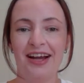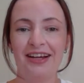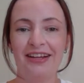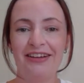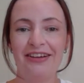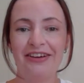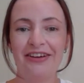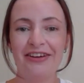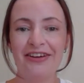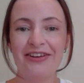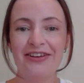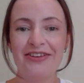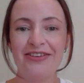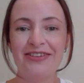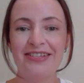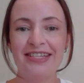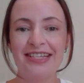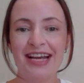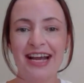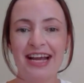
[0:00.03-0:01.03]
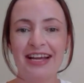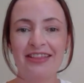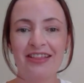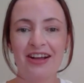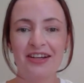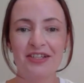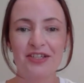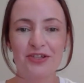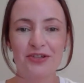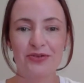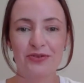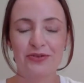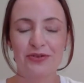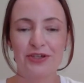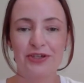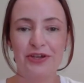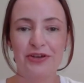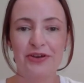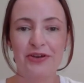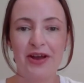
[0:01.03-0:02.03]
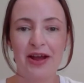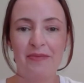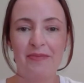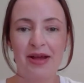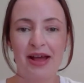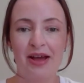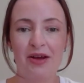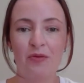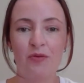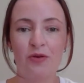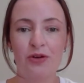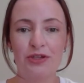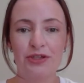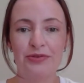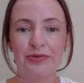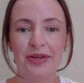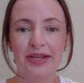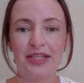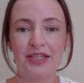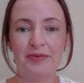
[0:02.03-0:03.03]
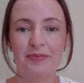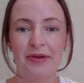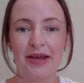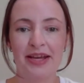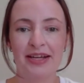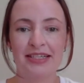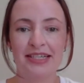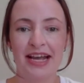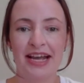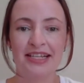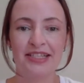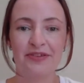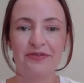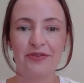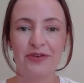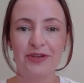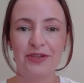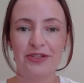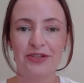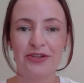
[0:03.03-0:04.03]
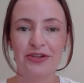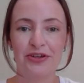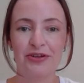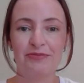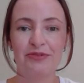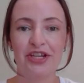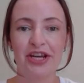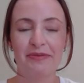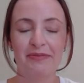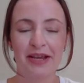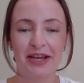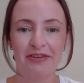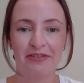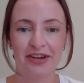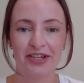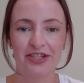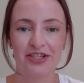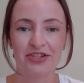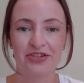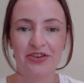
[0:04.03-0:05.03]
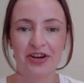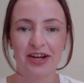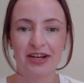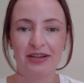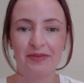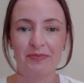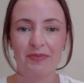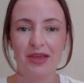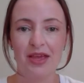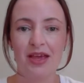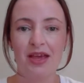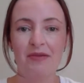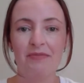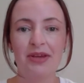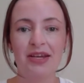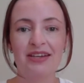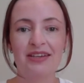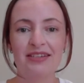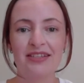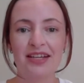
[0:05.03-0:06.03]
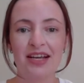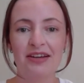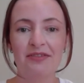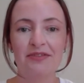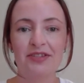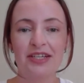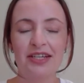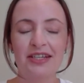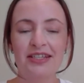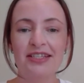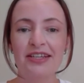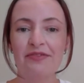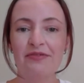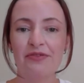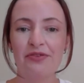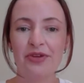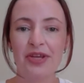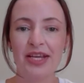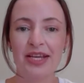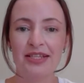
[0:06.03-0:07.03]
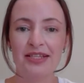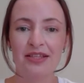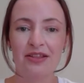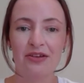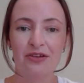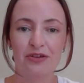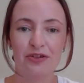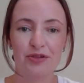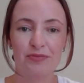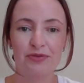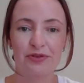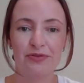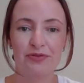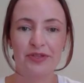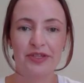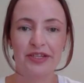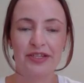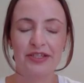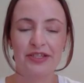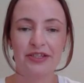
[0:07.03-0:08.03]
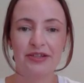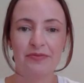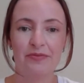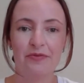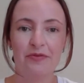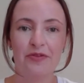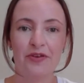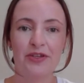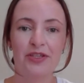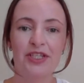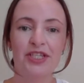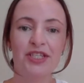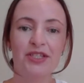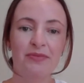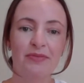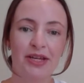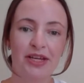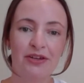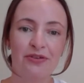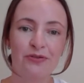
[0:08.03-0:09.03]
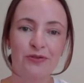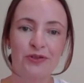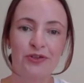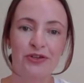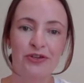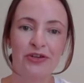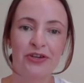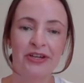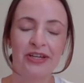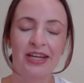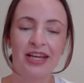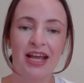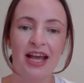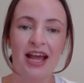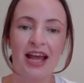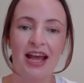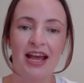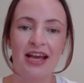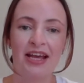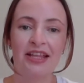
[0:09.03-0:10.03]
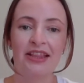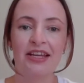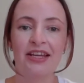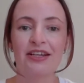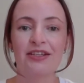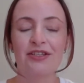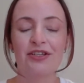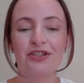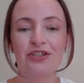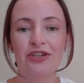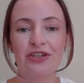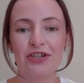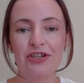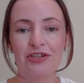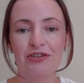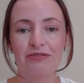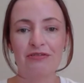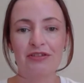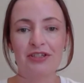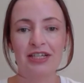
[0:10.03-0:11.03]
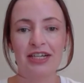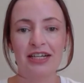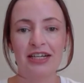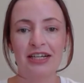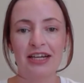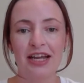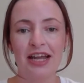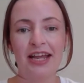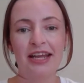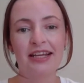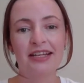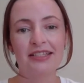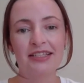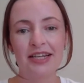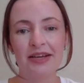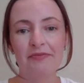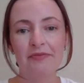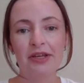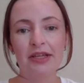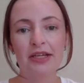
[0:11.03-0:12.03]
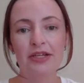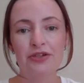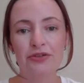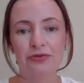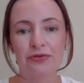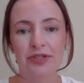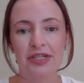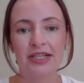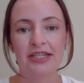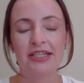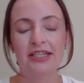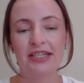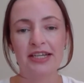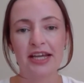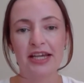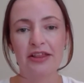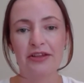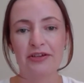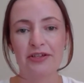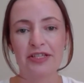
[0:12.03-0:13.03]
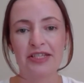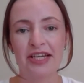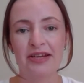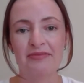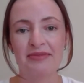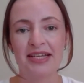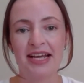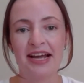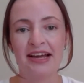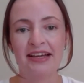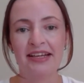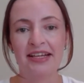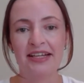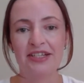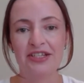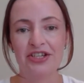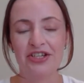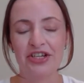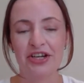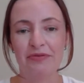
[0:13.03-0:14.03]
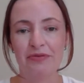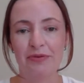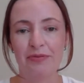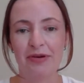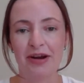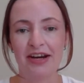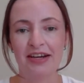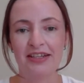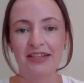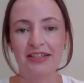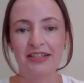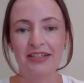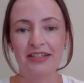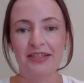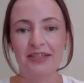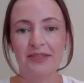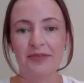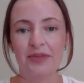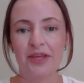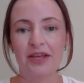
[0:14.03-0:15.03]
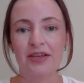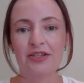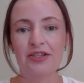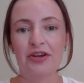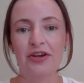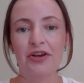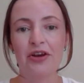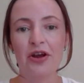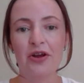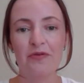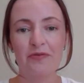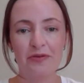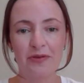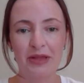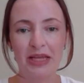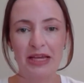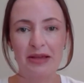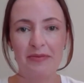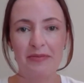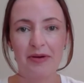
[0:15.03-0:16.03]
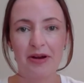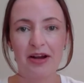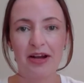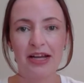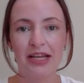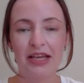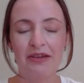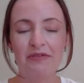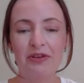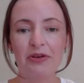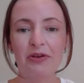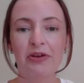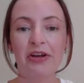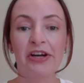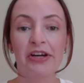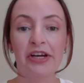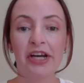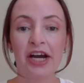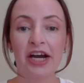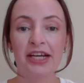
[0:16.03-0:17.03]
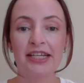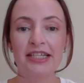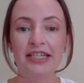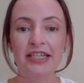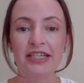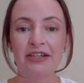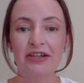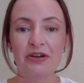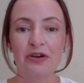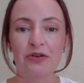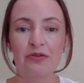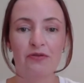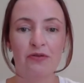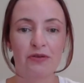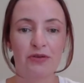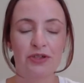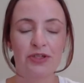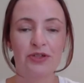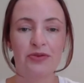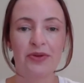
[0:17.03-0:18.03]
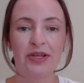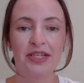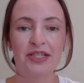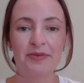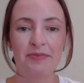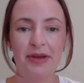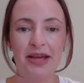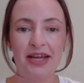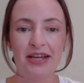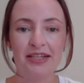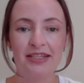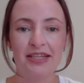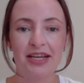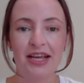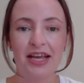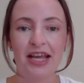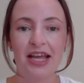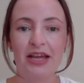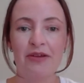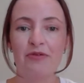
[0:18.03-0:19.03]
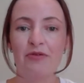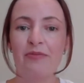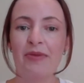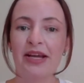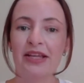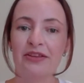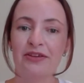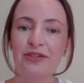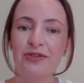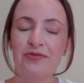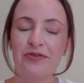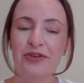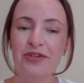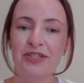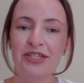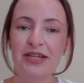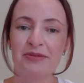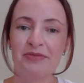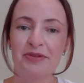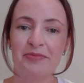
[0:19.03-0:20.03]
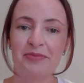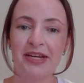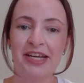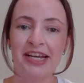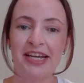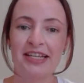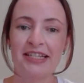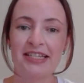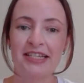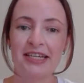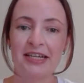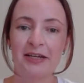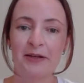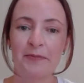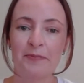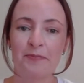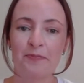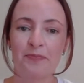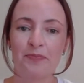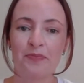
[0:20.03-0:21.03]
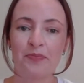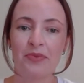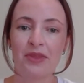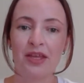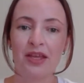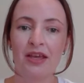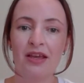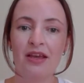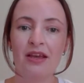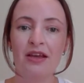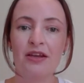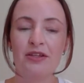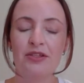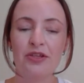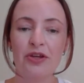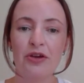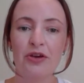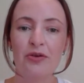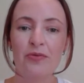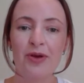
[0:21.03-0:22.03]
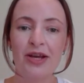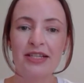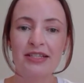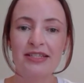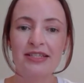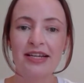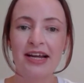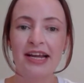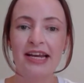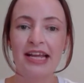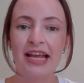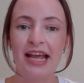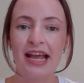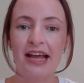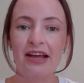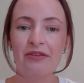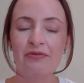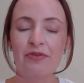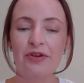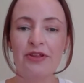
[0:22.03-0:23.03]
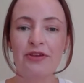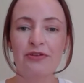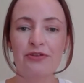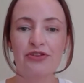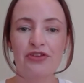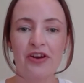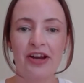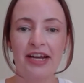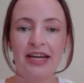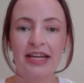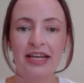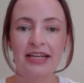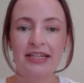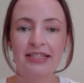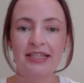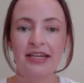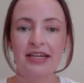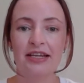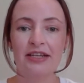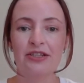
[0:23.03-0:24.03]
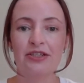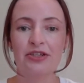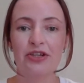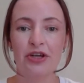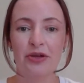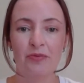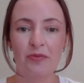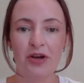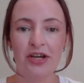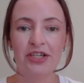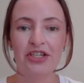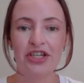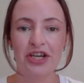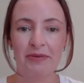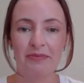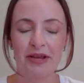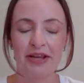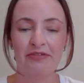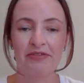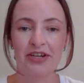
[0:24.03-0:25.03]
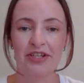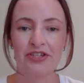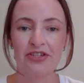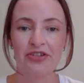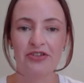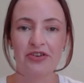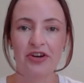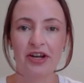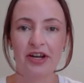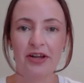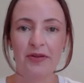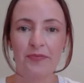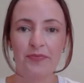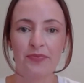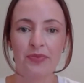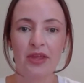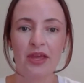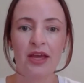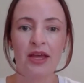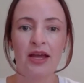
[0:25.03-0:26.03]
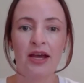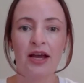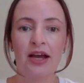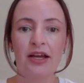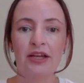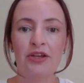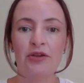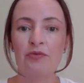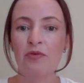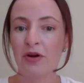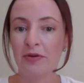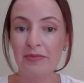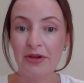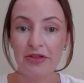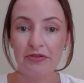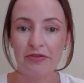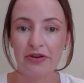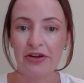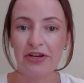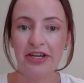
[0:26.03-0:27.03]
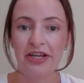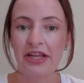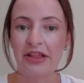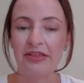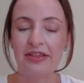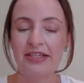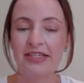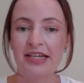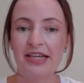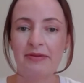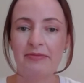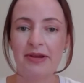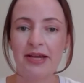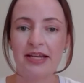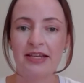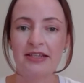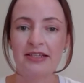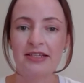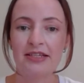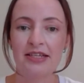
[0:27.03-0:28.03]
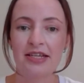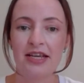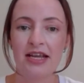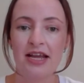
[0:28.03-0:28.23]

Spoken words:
Hello, today I'd like to talk to you about what to expect as a first-term GP registrar, because after several years in the hospital system, first as a medical student and then as a junior doctor, it can seem really daunting to take those steps out into general practice. So hopefully by giving you an idea of what to expect, it will make those first steps a bit easier. So when starting out with your training as a Term 1 GP registrar, you won't be thrown in at the deep end.